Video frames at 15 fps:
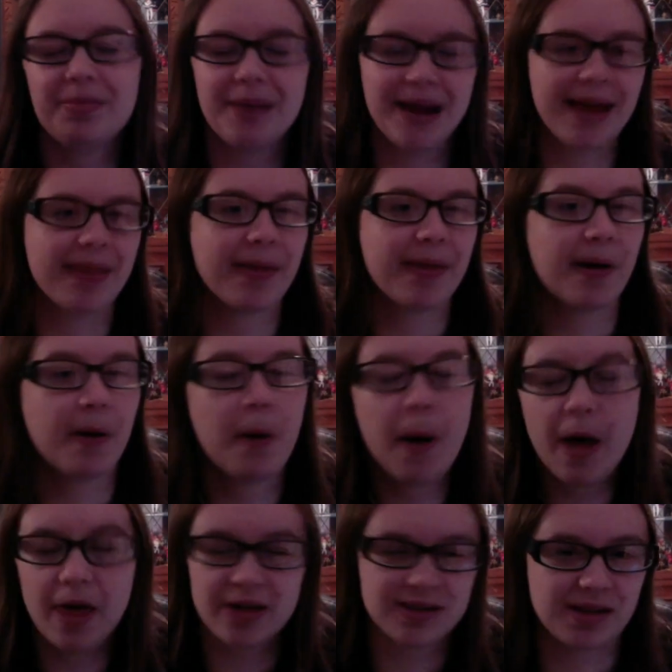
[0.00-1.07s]
man, though,
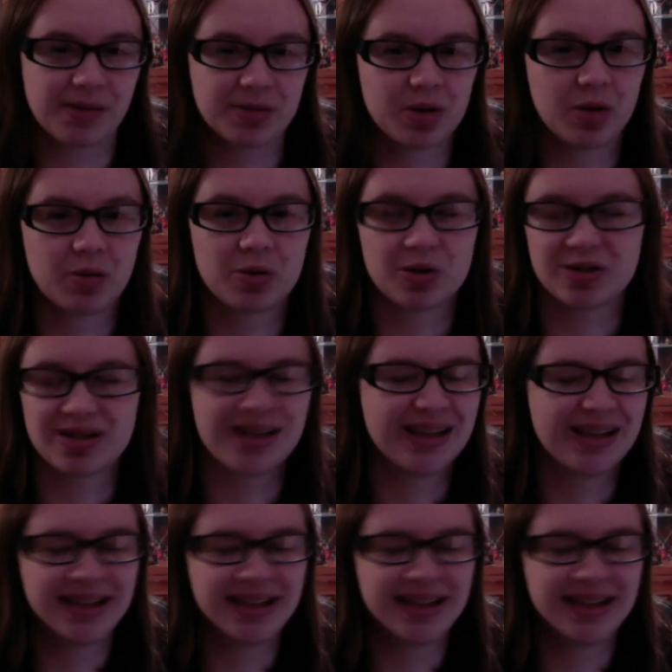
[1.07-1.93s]
this episode just